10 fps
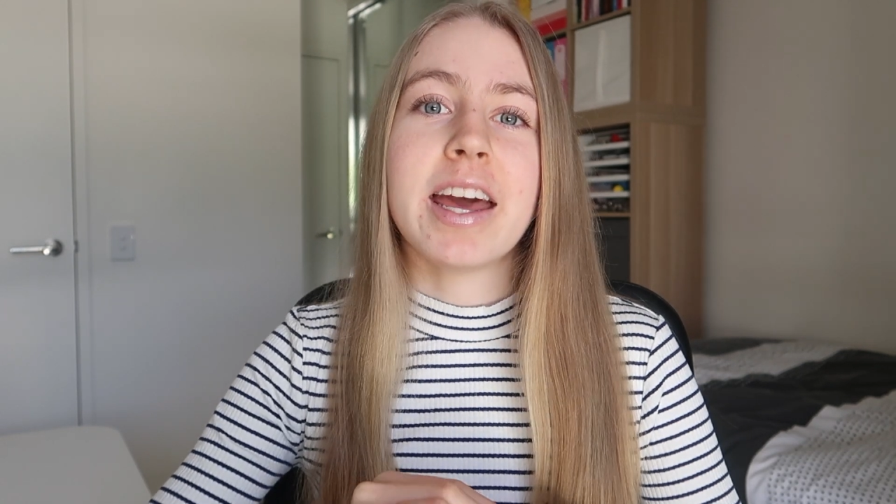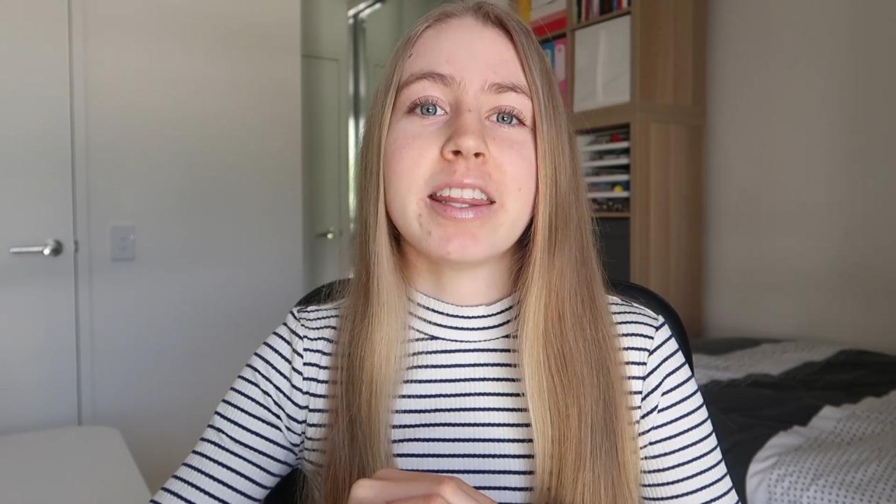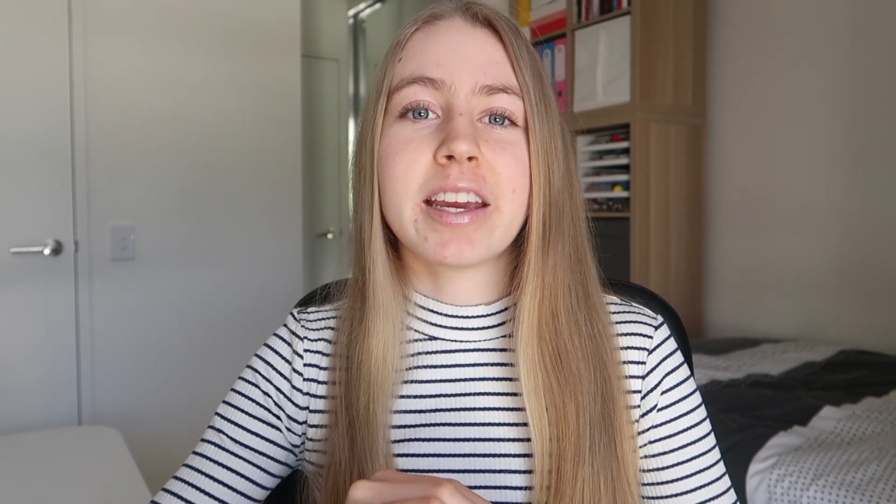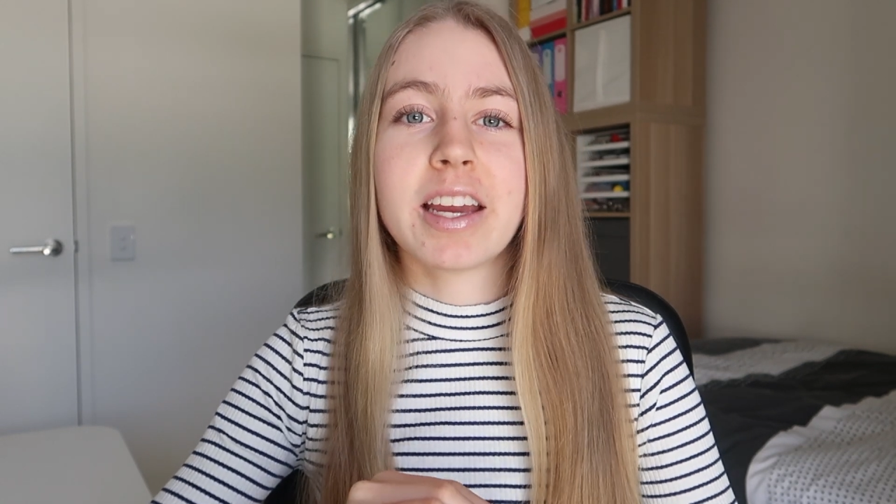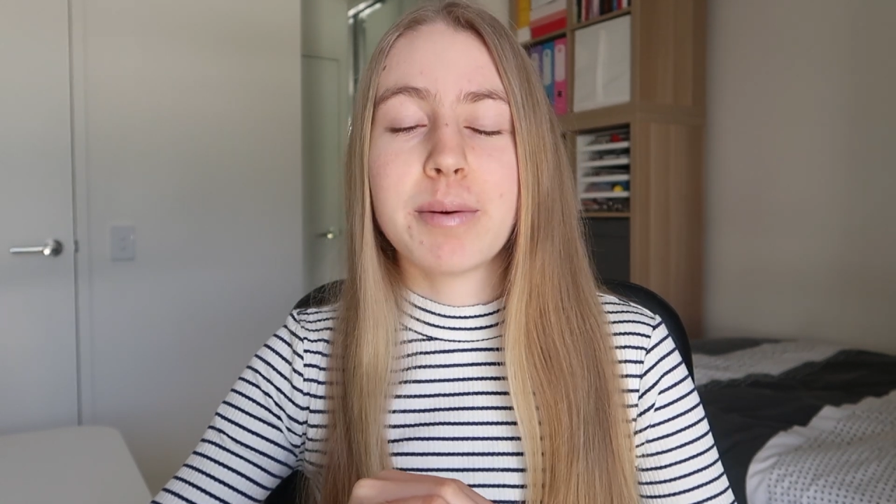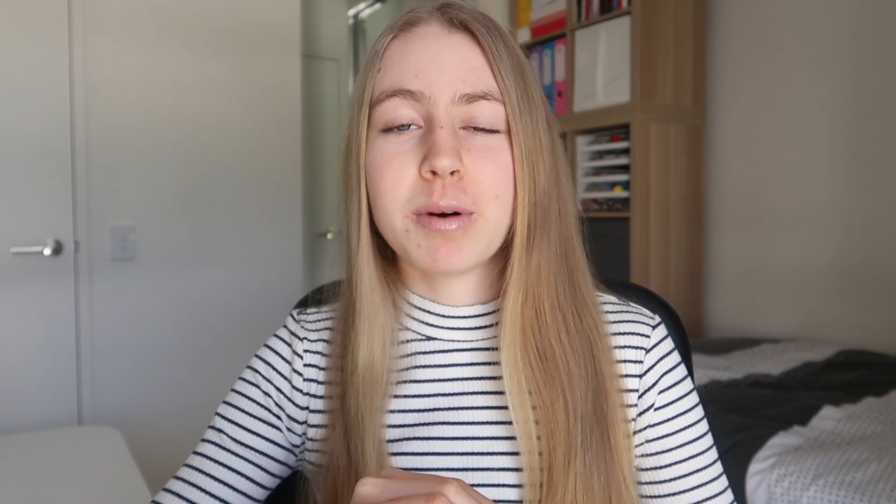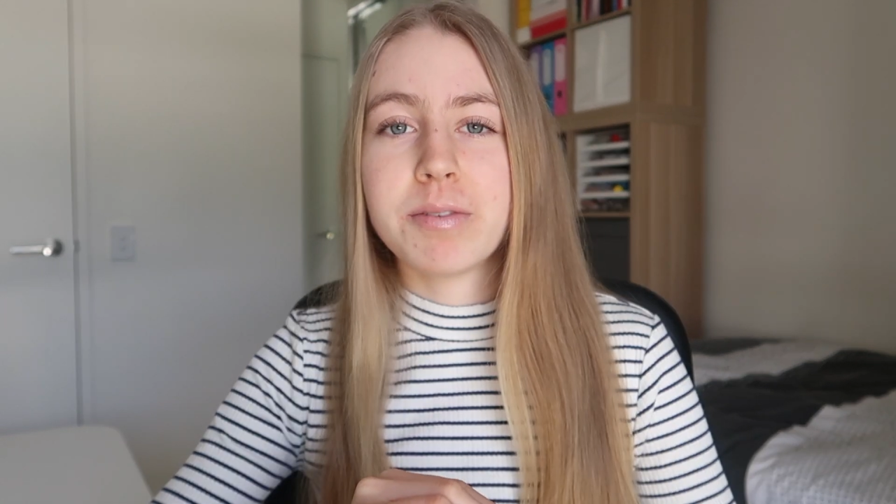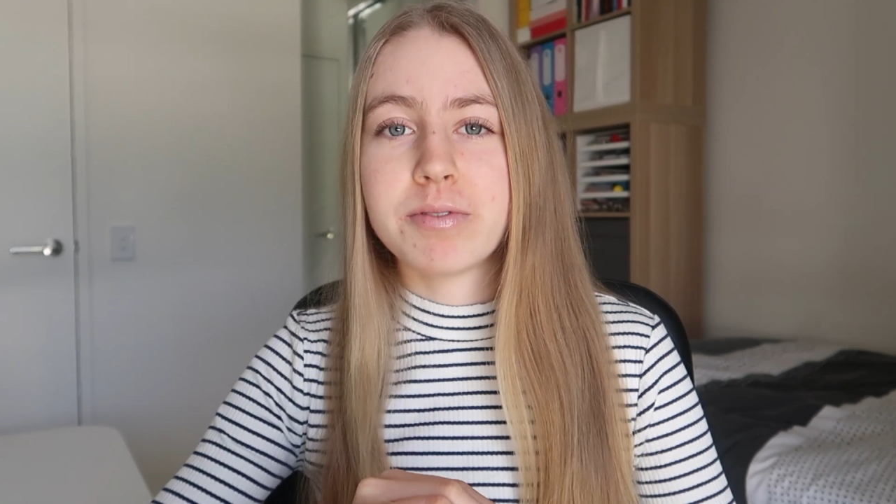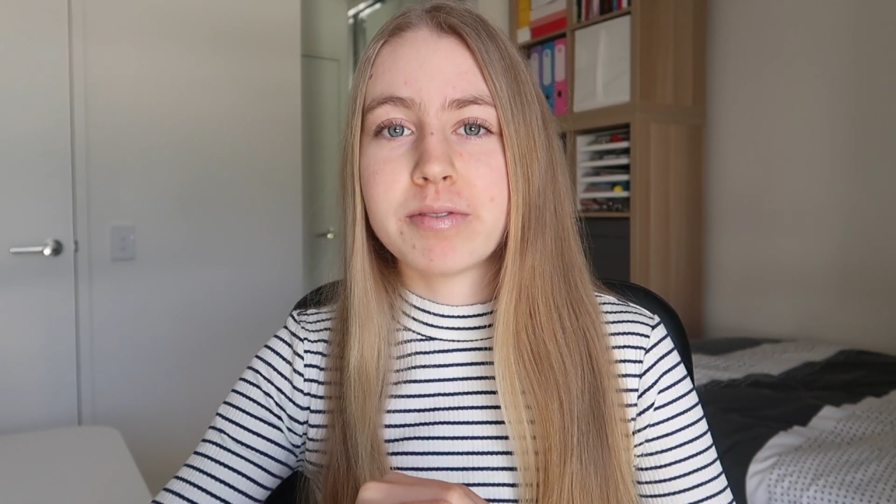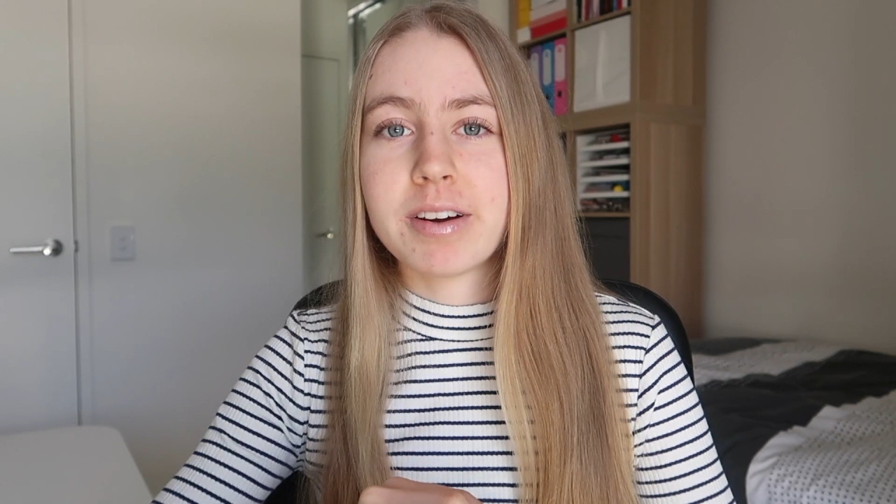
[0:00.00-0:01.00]
and then come
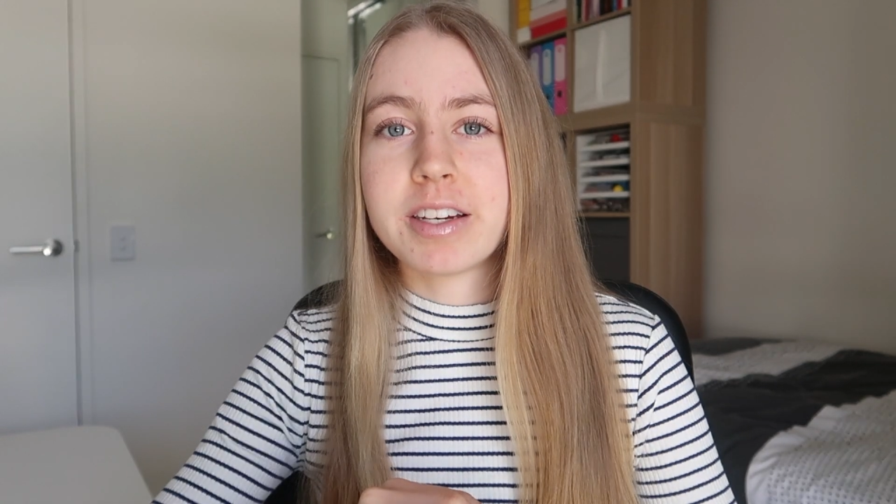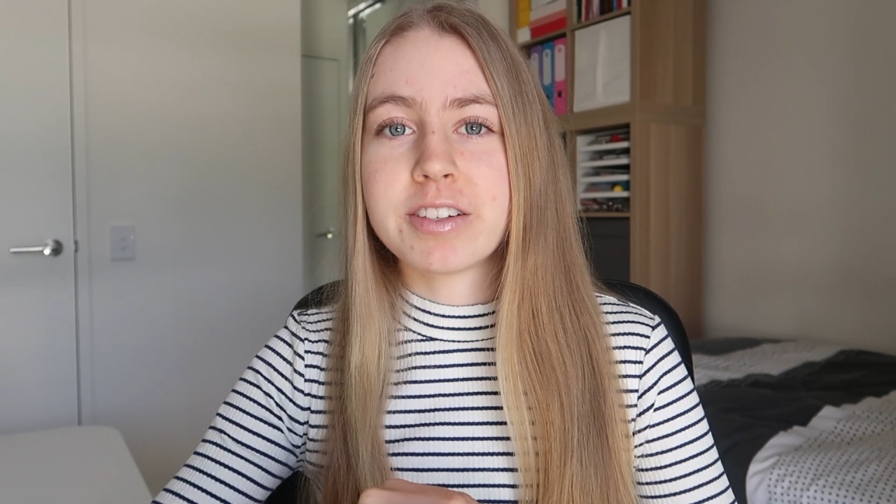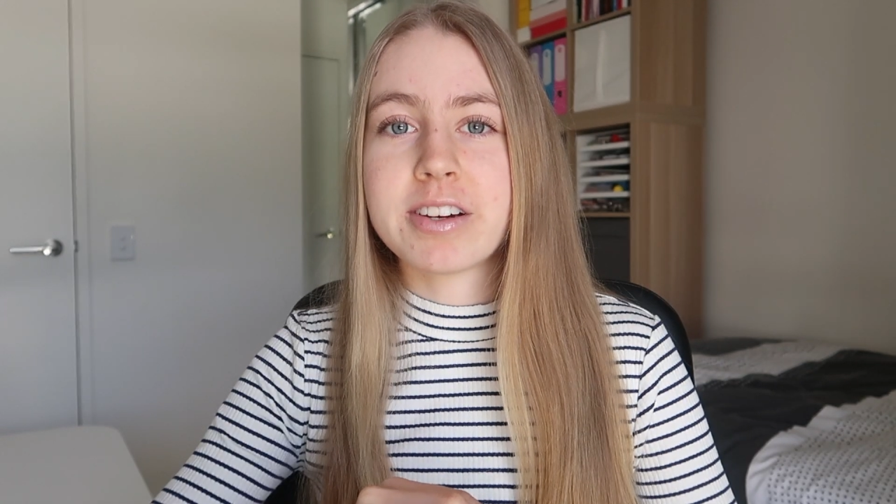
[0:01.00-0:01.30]
home from running